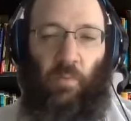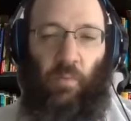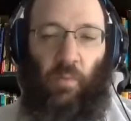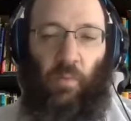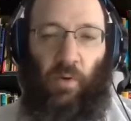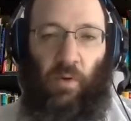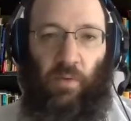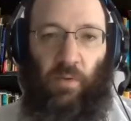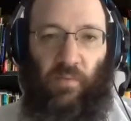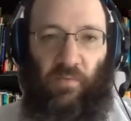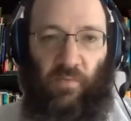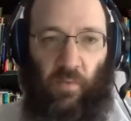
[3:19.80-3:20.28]

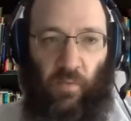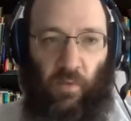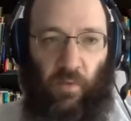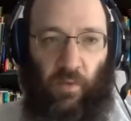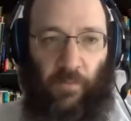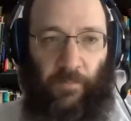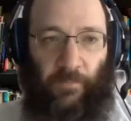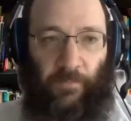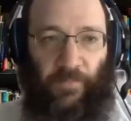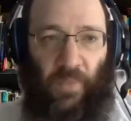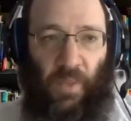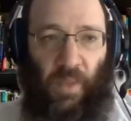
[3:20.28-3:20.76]
Morim.
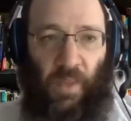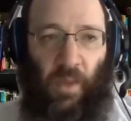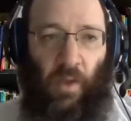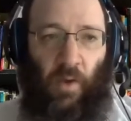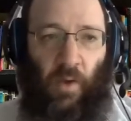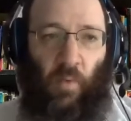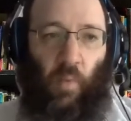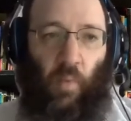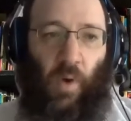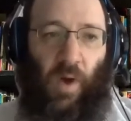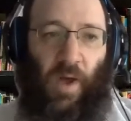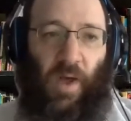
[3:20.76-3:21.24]

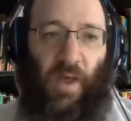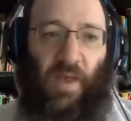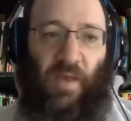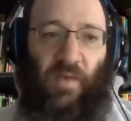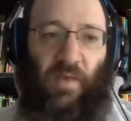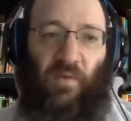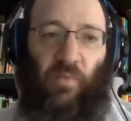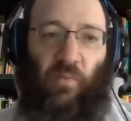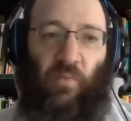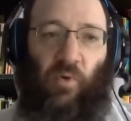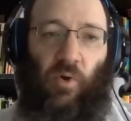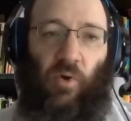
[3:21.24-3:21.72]
Why
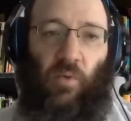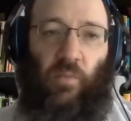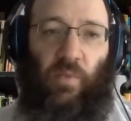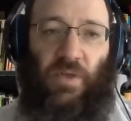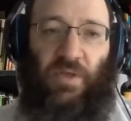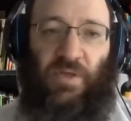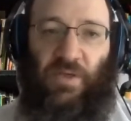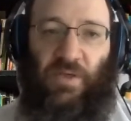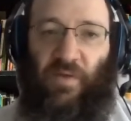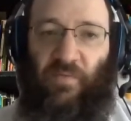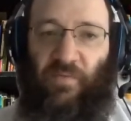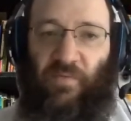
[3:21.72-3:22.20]
is the
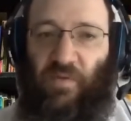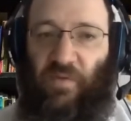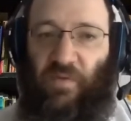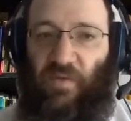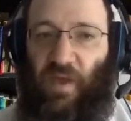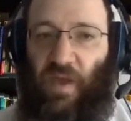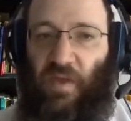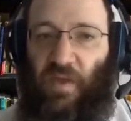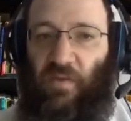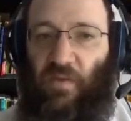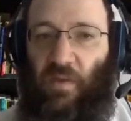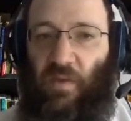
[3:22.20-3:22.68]
prohibition
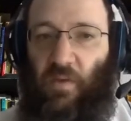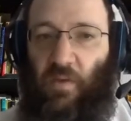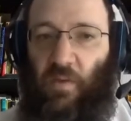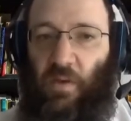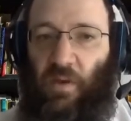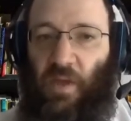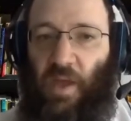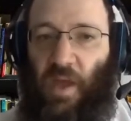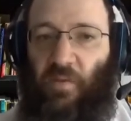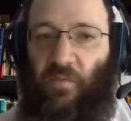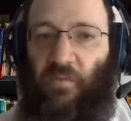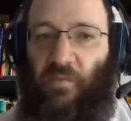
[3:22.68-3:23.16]
emphasized here
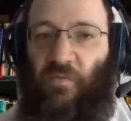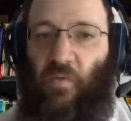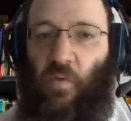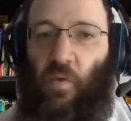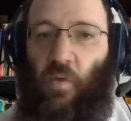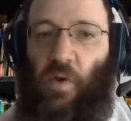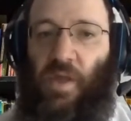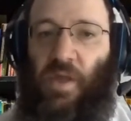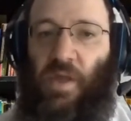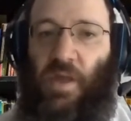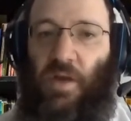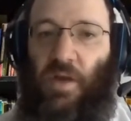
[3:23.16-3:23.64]
again,
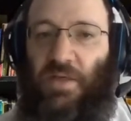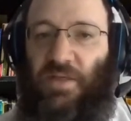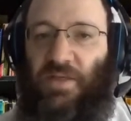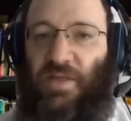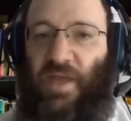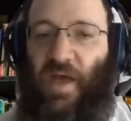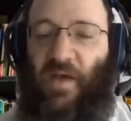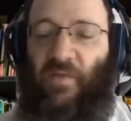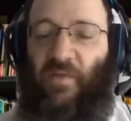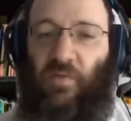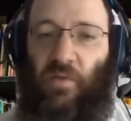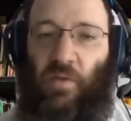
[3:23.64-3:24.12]
40 years
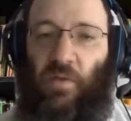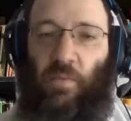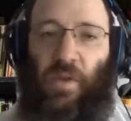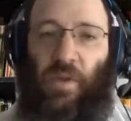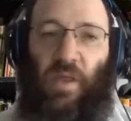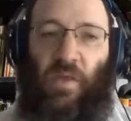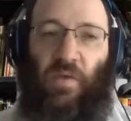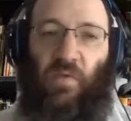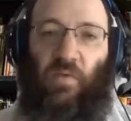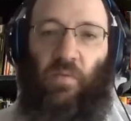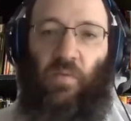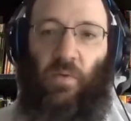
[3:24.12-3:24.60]
after the
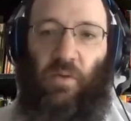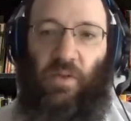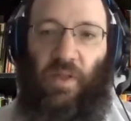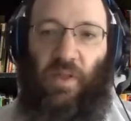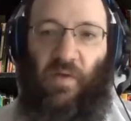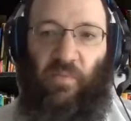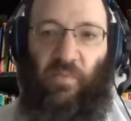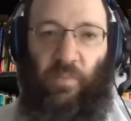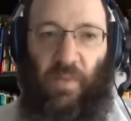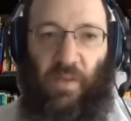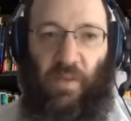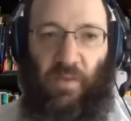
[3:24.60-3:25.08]
Bnei Yisrael
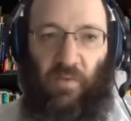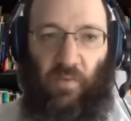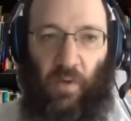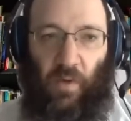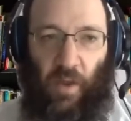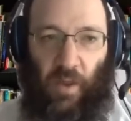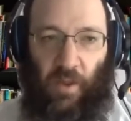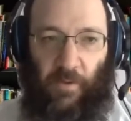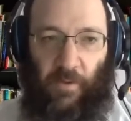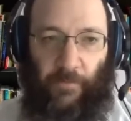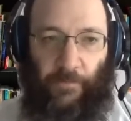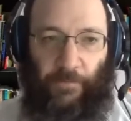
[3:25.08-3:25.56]
left
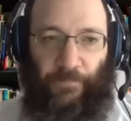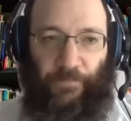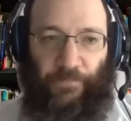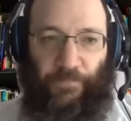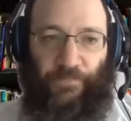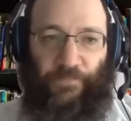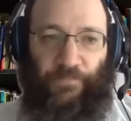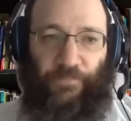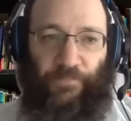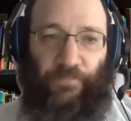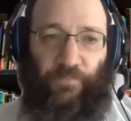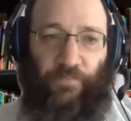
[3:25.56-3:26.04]
Mitzrayim?
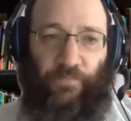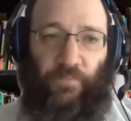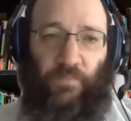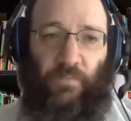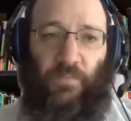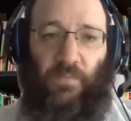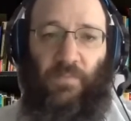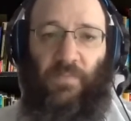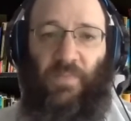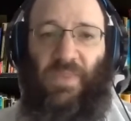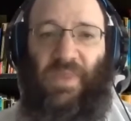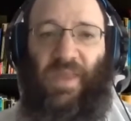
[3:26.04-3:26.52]

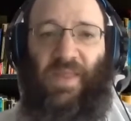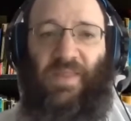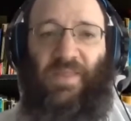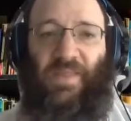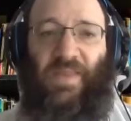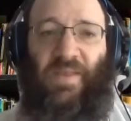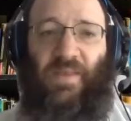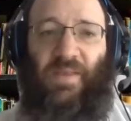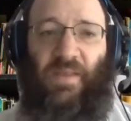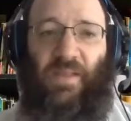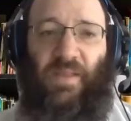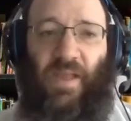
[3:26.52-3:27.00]
And
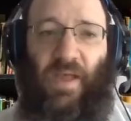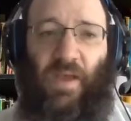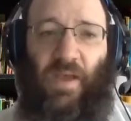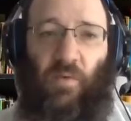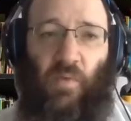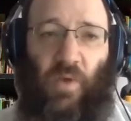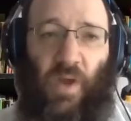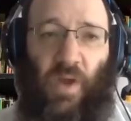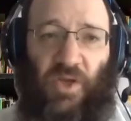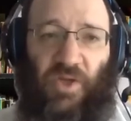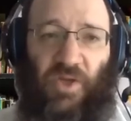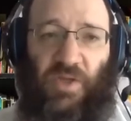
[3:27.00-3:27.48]
this led
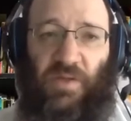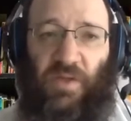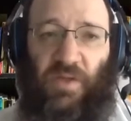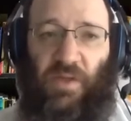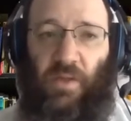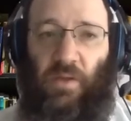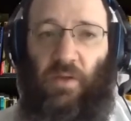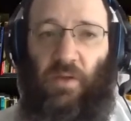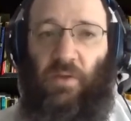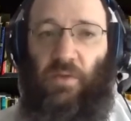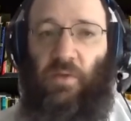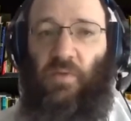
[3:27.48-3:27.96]
Rashi to
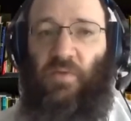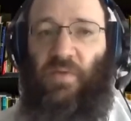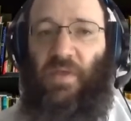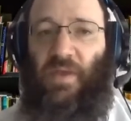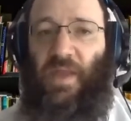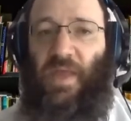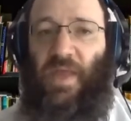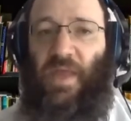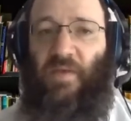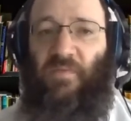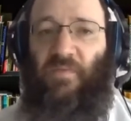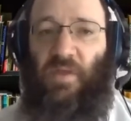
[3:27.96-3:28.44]
conclude
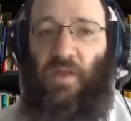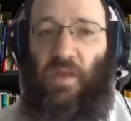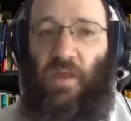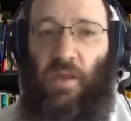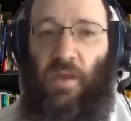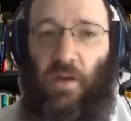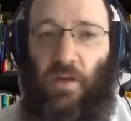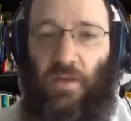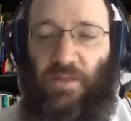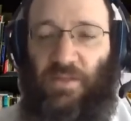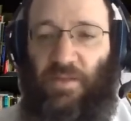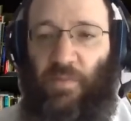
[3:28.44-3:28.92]
that even
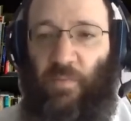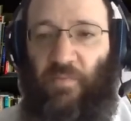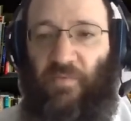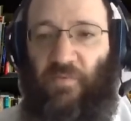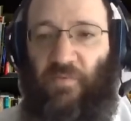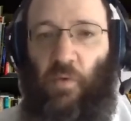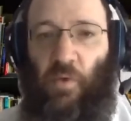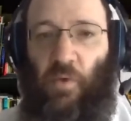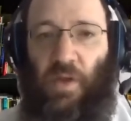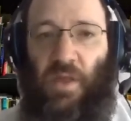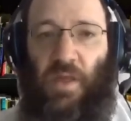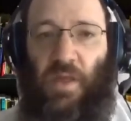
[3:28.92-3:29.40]
here, some
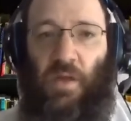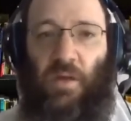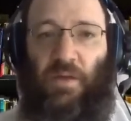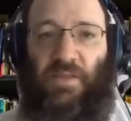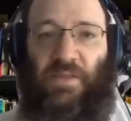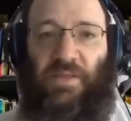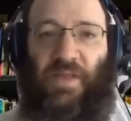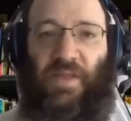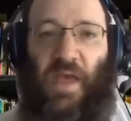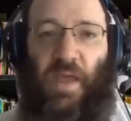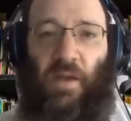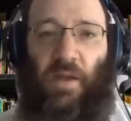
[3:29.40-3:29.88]
40
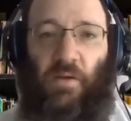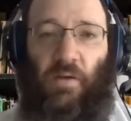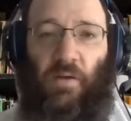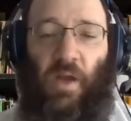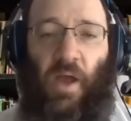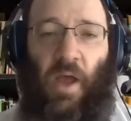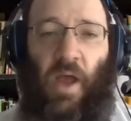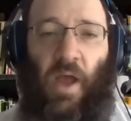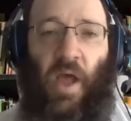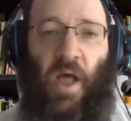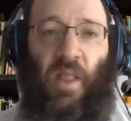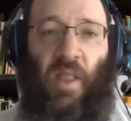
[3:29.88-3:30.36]
years later,
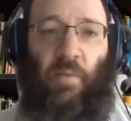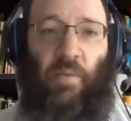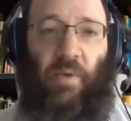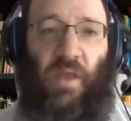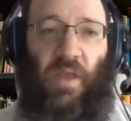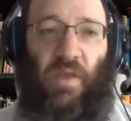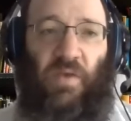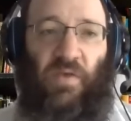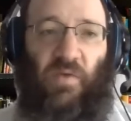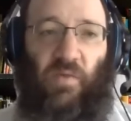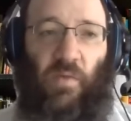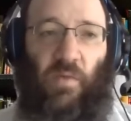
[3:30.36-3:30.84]
the
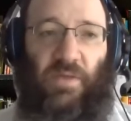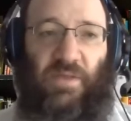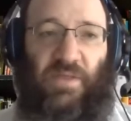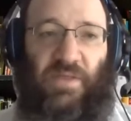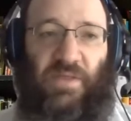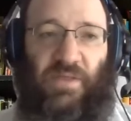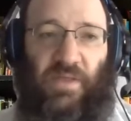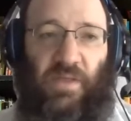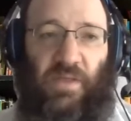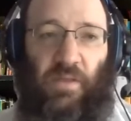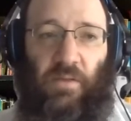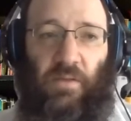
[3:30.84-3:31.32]
Bnei Yisrael
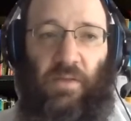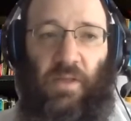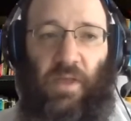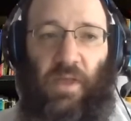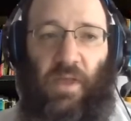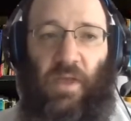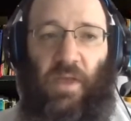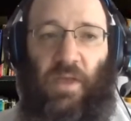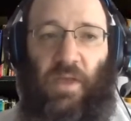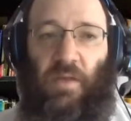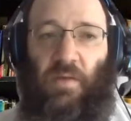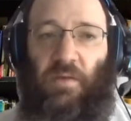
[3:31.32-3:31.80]
still
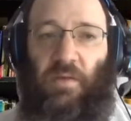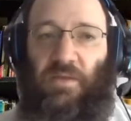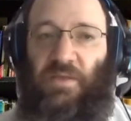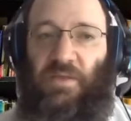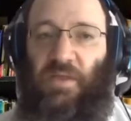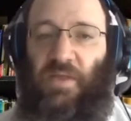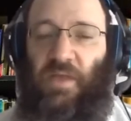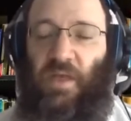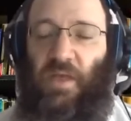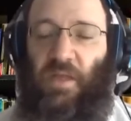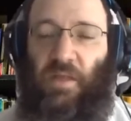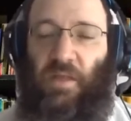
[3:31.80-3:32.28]
used
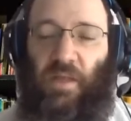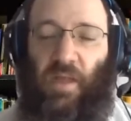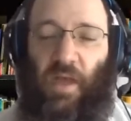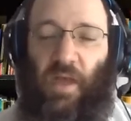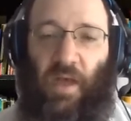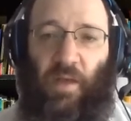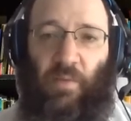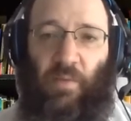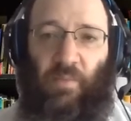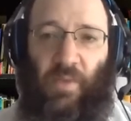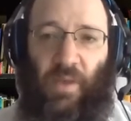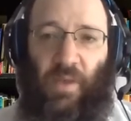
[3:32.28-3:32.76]
to eat
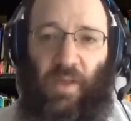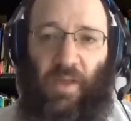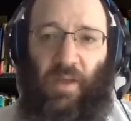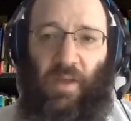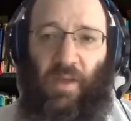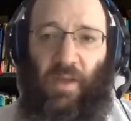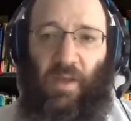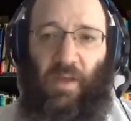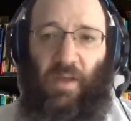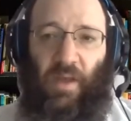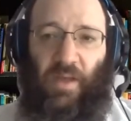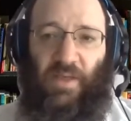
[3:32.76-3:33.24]
dam
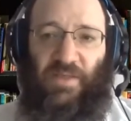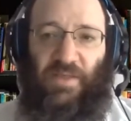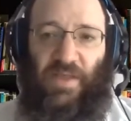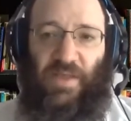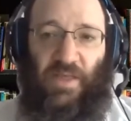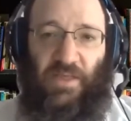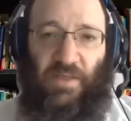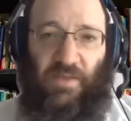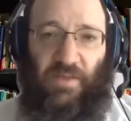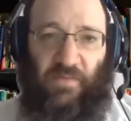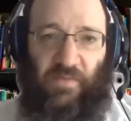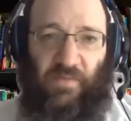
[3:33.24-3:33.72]

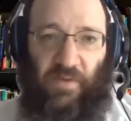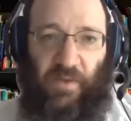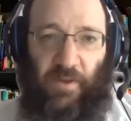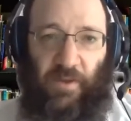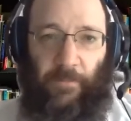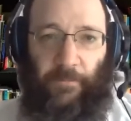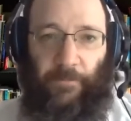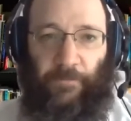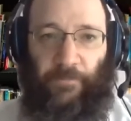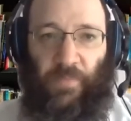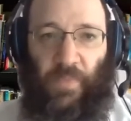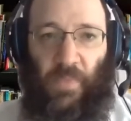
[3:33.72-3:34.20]
excessively,
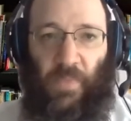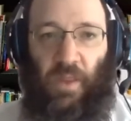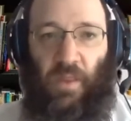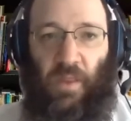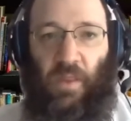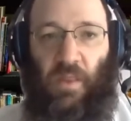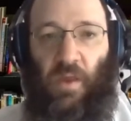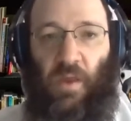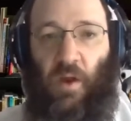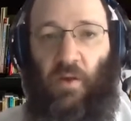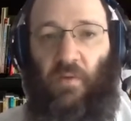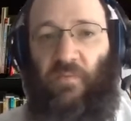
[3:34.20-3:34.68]

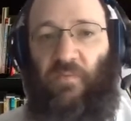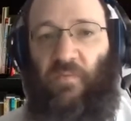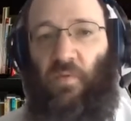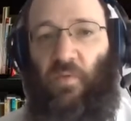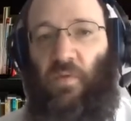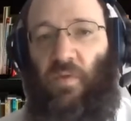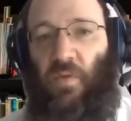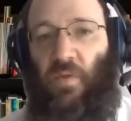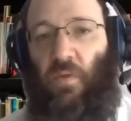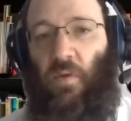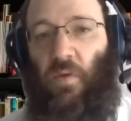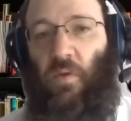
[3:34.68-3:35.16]
and
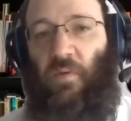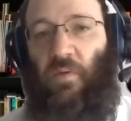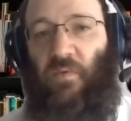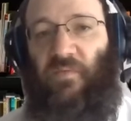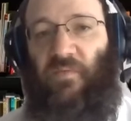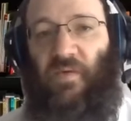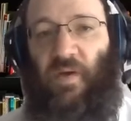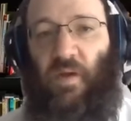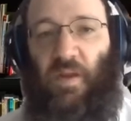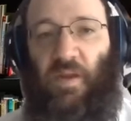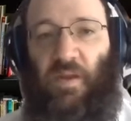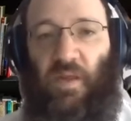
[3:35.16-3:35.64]
therefore the Torah
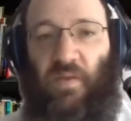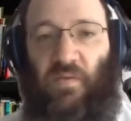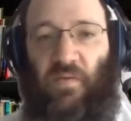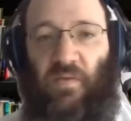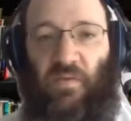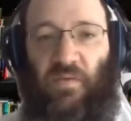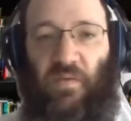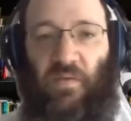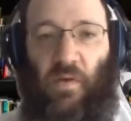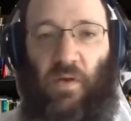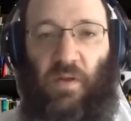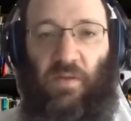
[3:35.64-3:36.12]
found it
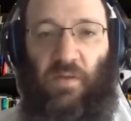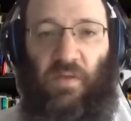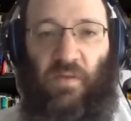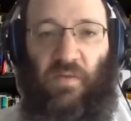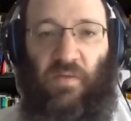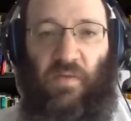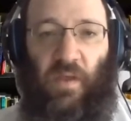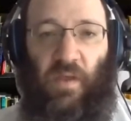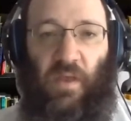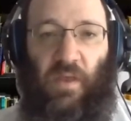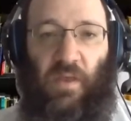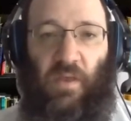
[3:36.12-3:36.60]
necessary to
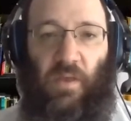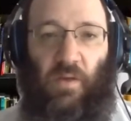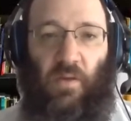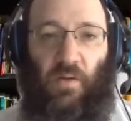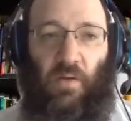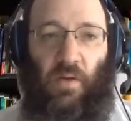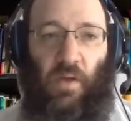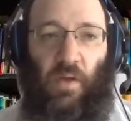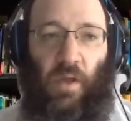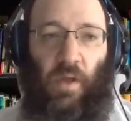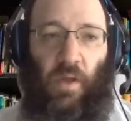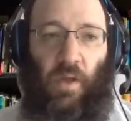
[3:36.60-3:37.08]
say
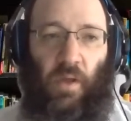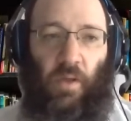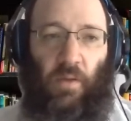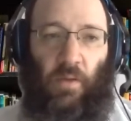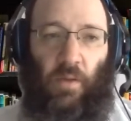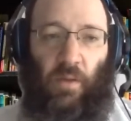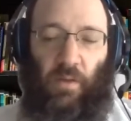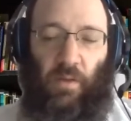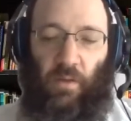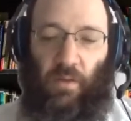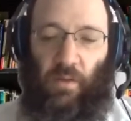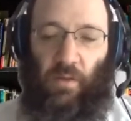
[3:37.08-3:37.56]
here
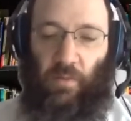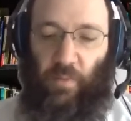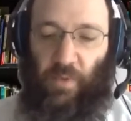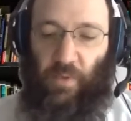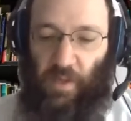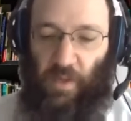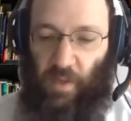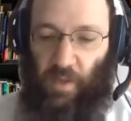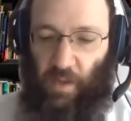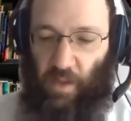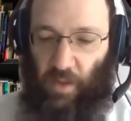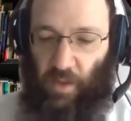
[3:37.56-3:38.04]
to
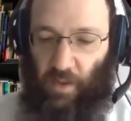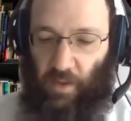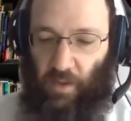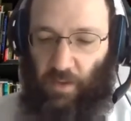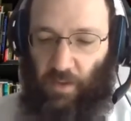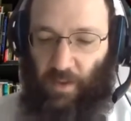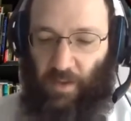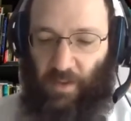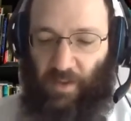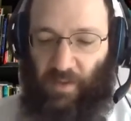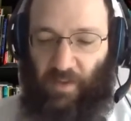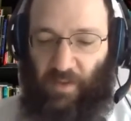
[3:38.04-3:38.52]
be
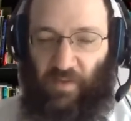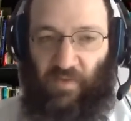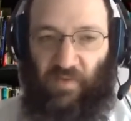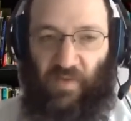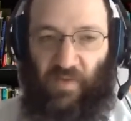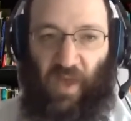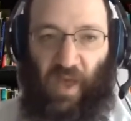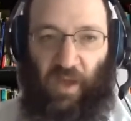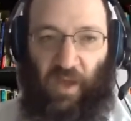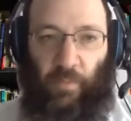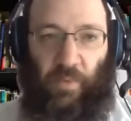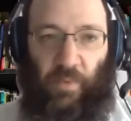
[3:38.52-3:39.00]

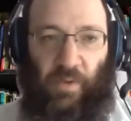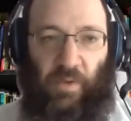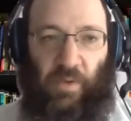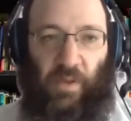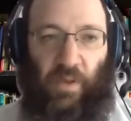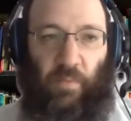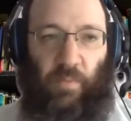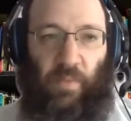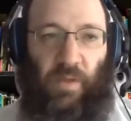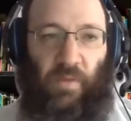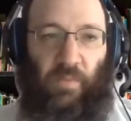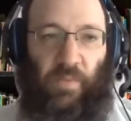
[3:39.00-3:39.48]
chazak
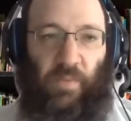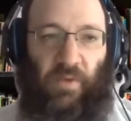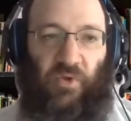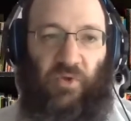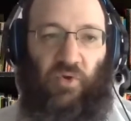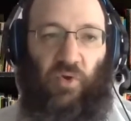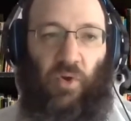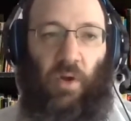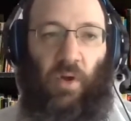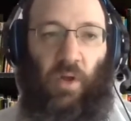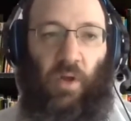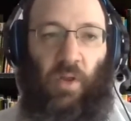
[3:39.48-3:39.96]
belibi, be
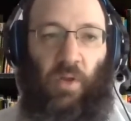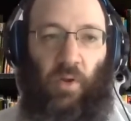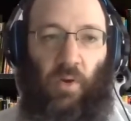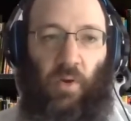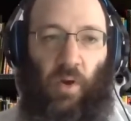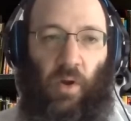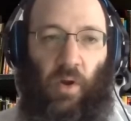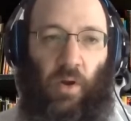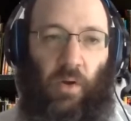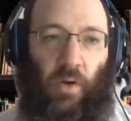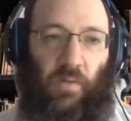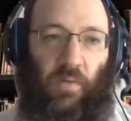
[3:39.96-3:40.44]
strong in
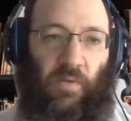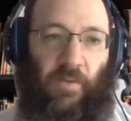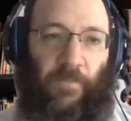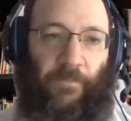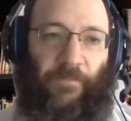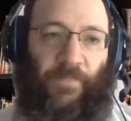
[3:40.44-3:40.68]
your heart.